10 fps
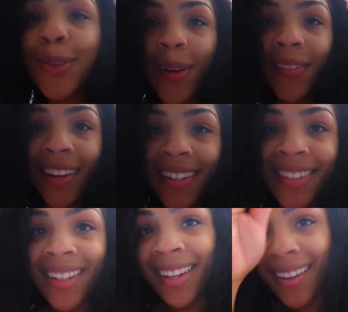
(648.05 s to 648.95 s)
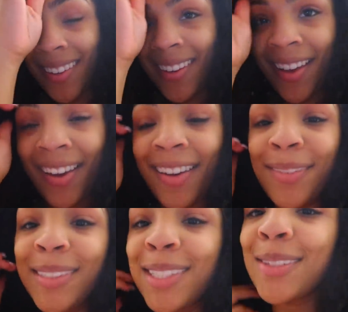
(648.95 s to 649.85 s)
12:18 at night,
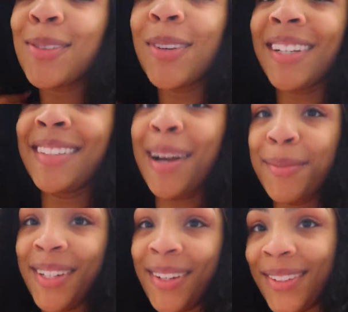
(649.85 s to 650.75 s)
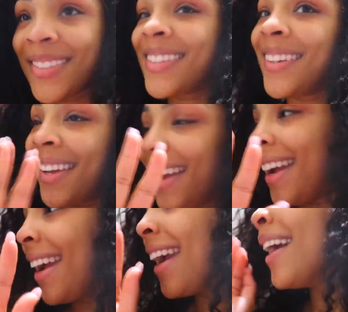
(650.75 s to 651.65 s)
and we just ordered Domino's.
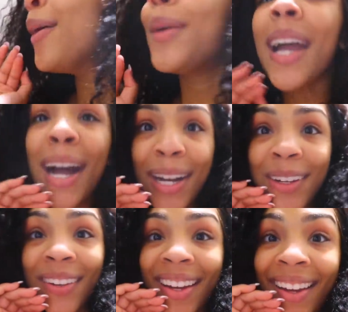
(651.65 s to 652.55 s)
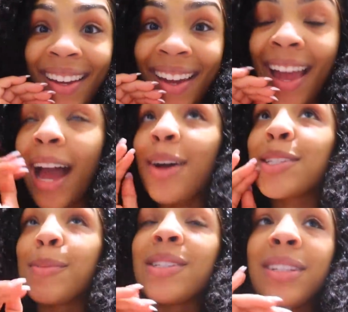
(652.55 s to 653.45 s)
Okay, we hungry. I was
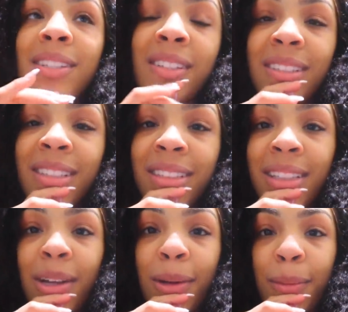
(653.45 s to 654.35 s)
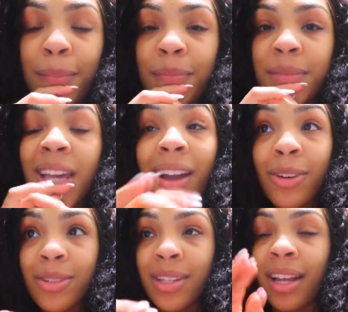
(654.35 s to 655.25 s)
supposed to cook
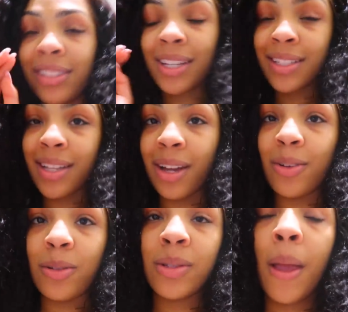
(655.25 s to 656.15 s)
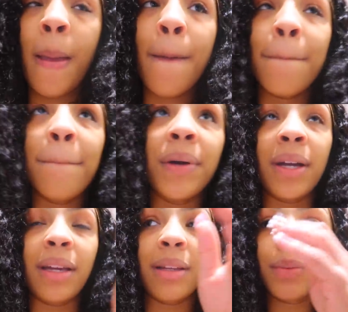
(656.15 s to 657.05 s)
tacos tonight, chicken tacos,
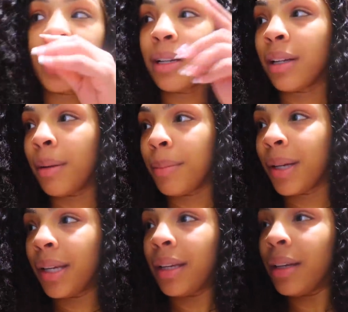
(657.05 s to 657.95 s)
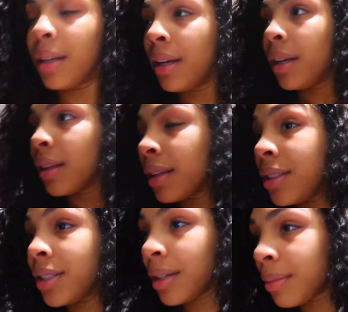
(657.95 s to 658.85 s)
but we ended up putting the
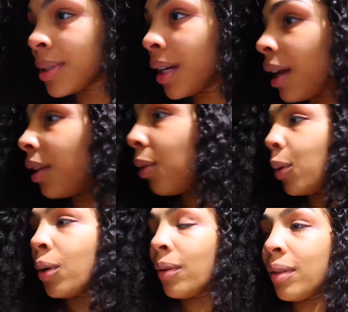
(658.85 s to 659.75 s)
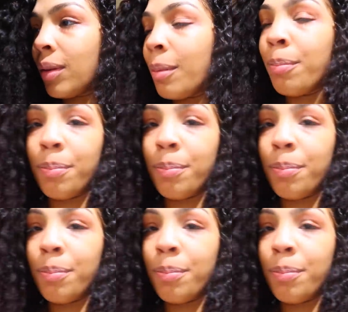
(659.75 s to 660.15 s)
gym together, well, the